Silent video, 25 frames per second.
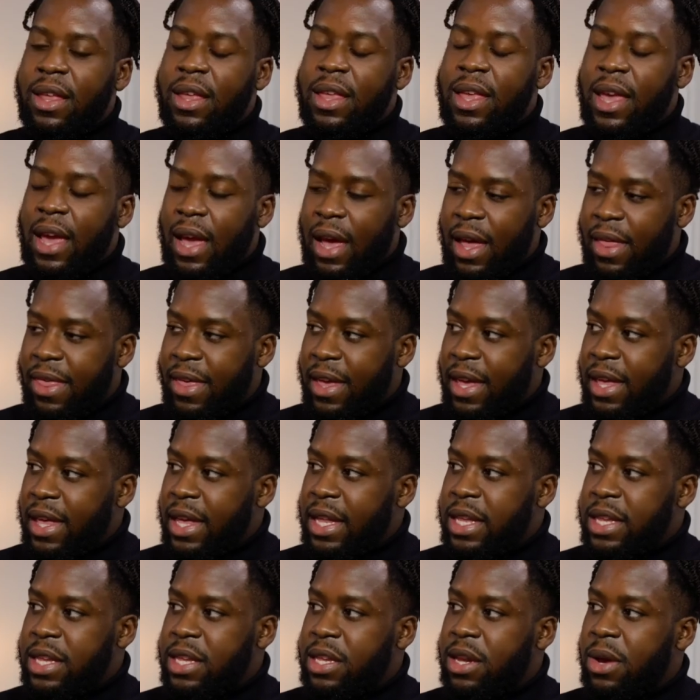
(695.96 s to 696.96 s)
think
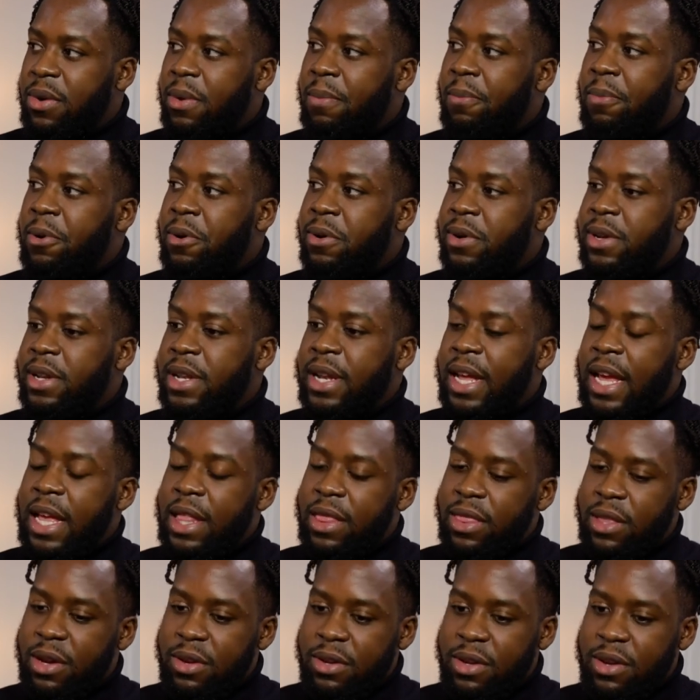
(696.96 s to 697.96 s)
it's so important
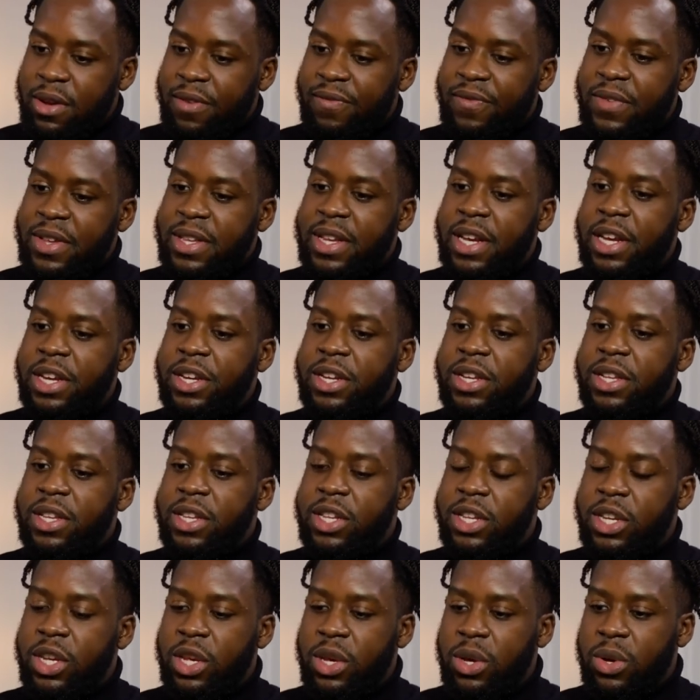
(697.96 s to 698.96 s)
in those
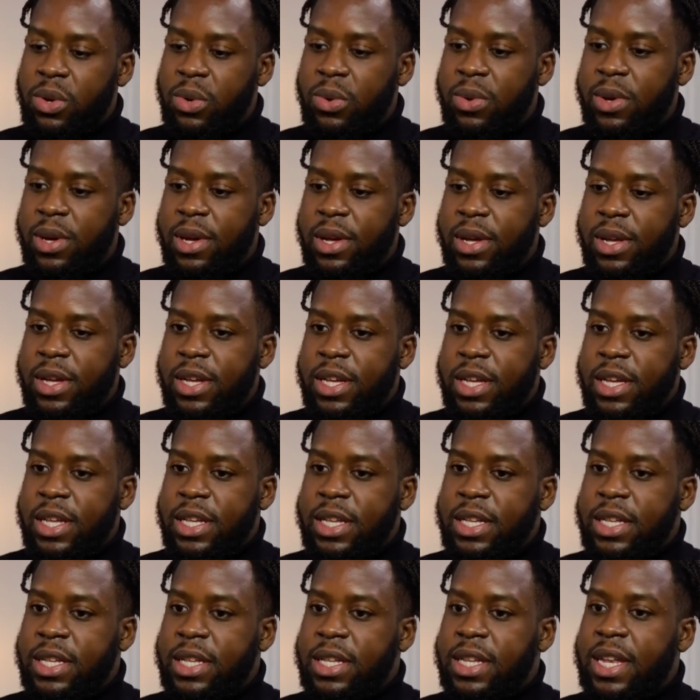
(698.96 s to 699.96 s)
conversations to
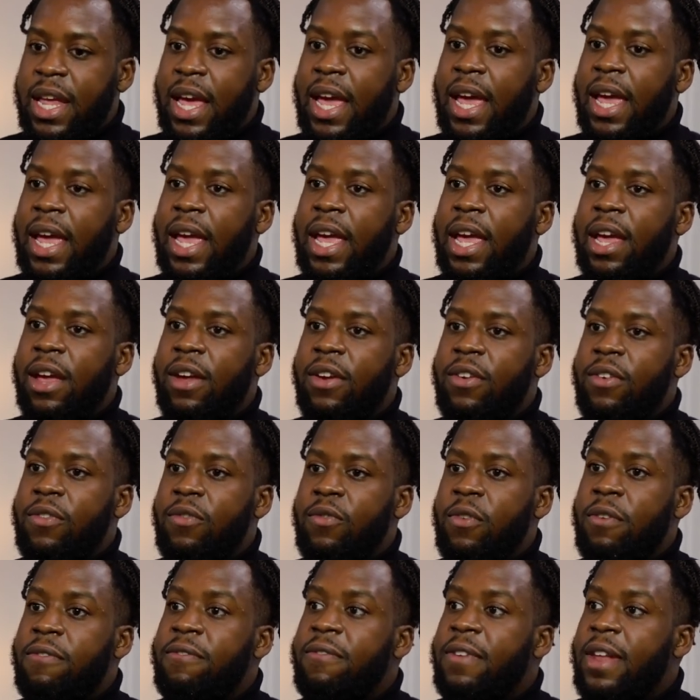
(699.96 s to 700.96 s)
stay
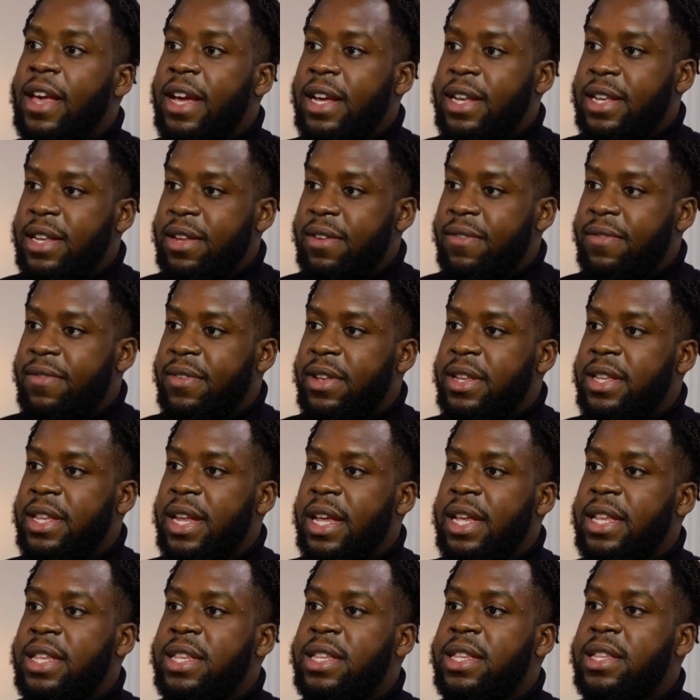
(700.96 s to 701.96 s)
reflective, to
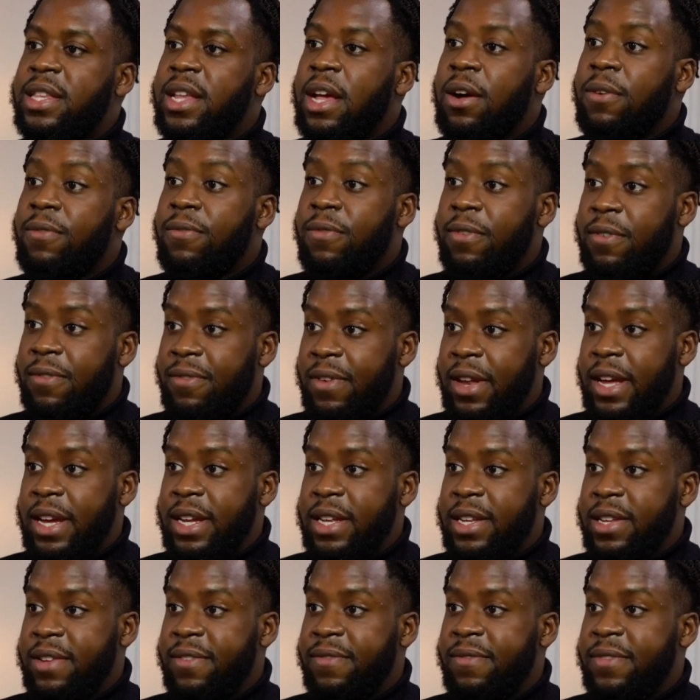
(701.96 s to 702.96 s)
stay
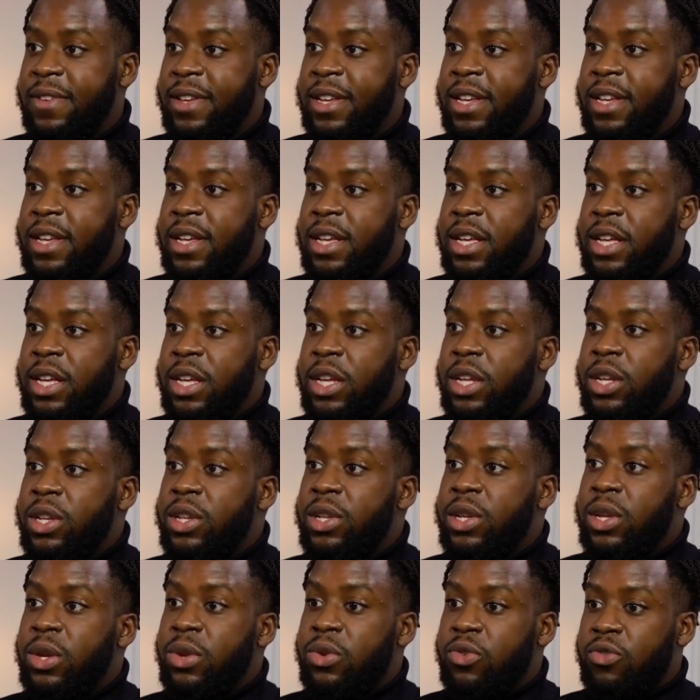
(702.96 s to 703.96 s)
self-reflective,
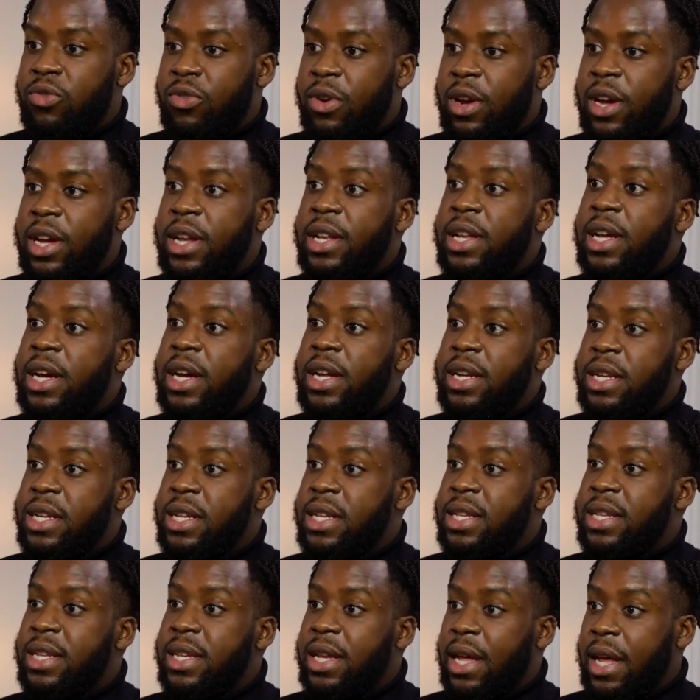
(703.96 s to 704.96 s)
to try to
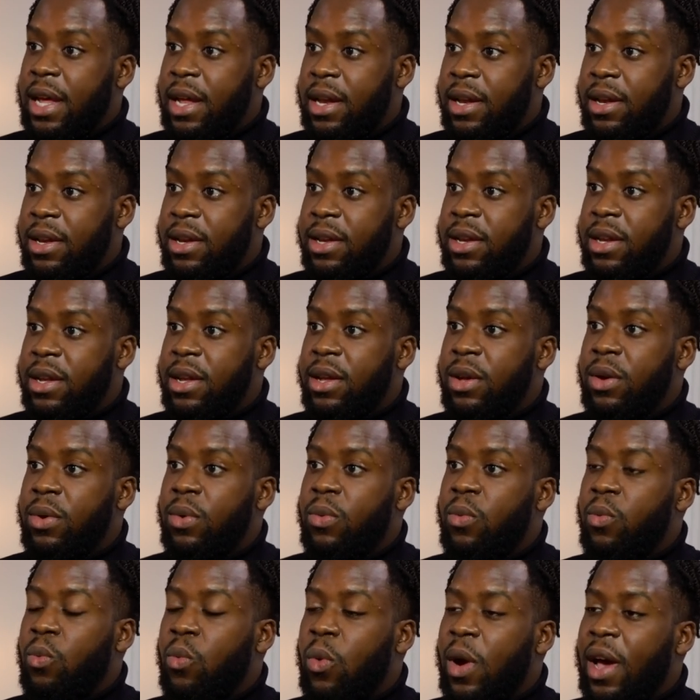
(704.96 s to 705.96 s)
understand
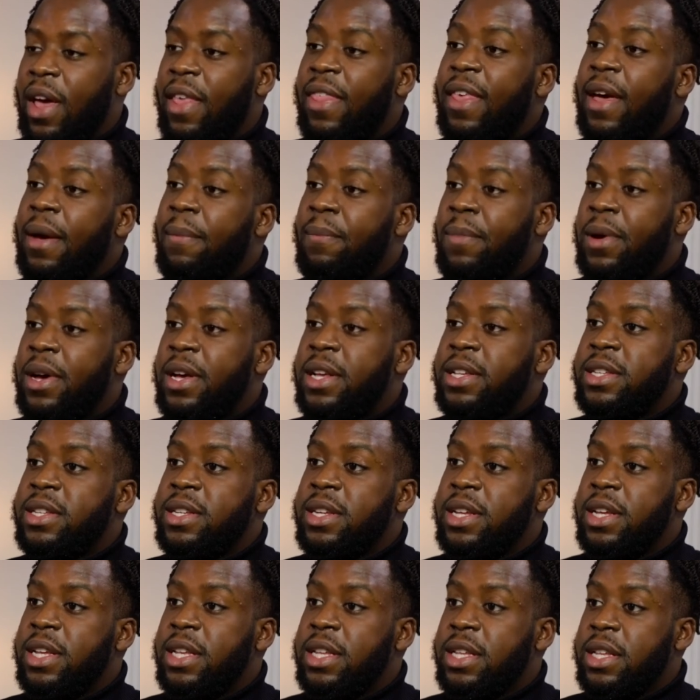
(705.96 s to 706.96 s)
where that
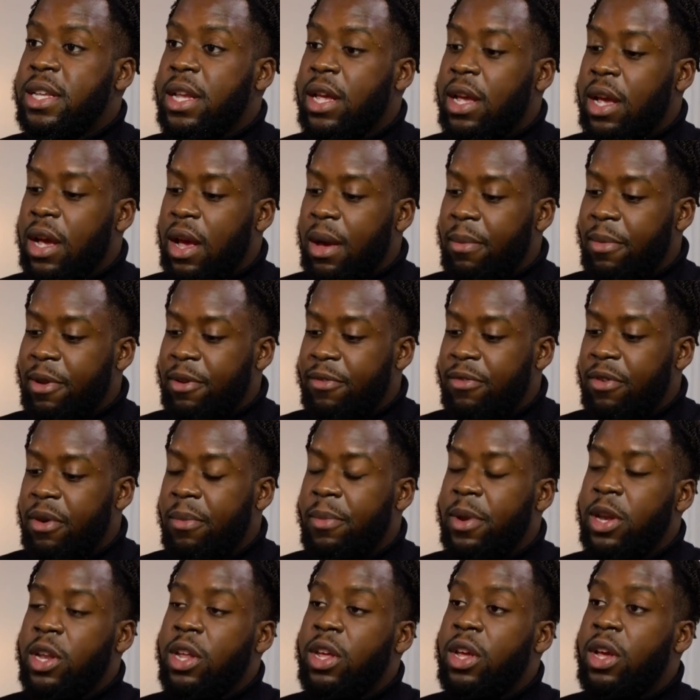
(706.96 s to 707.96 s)
person is coming
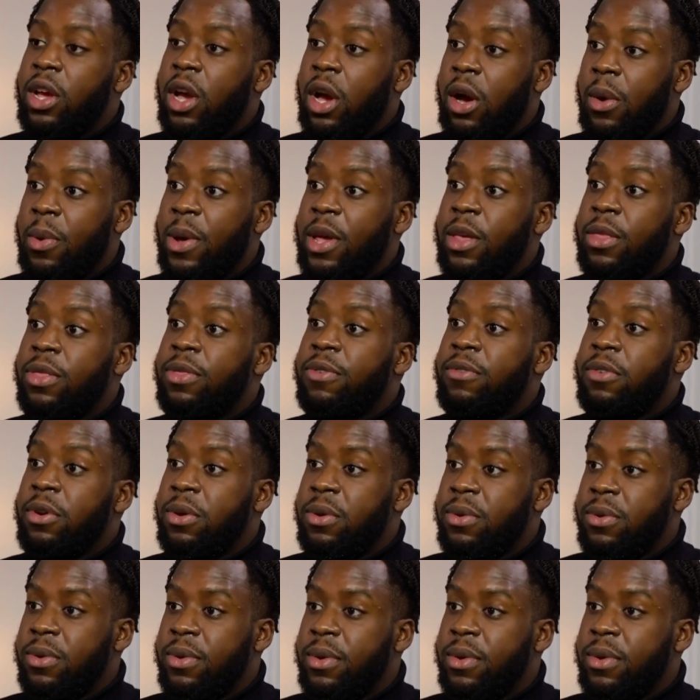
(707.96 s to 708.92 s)
from and going through.